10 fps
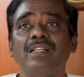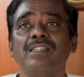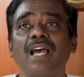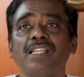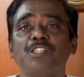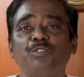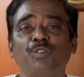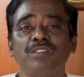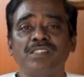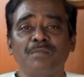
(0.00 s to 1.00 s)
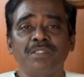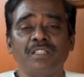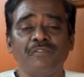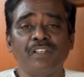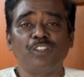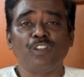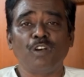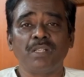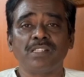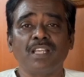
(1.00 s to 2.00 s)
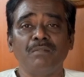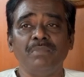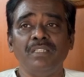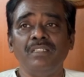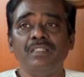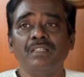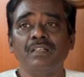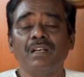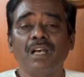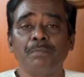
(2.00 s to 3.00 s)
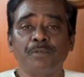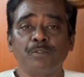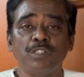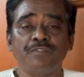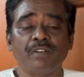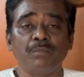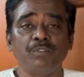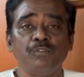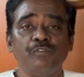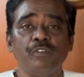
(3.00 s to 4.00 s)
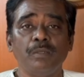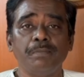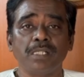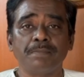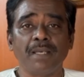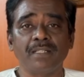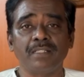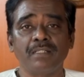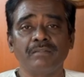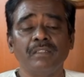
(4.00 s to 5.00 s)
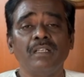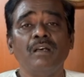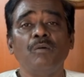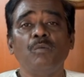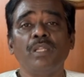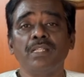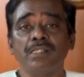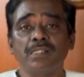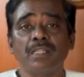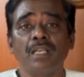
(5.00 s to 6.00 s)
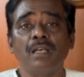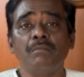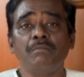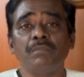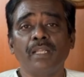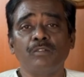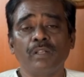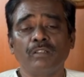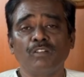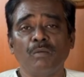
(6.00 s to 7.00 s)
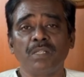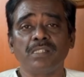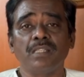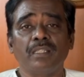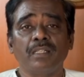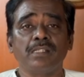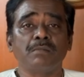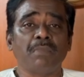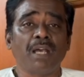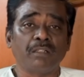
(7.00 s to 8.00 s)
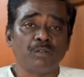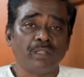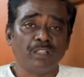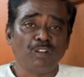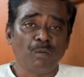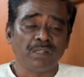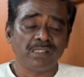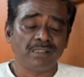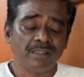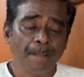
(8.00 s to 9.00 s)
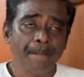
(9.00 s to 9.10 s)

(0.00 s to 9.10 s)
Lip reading: See, as you know, the subject of economics can be approached from twofold perspective. One is microeconomics, the other is macroeconomics.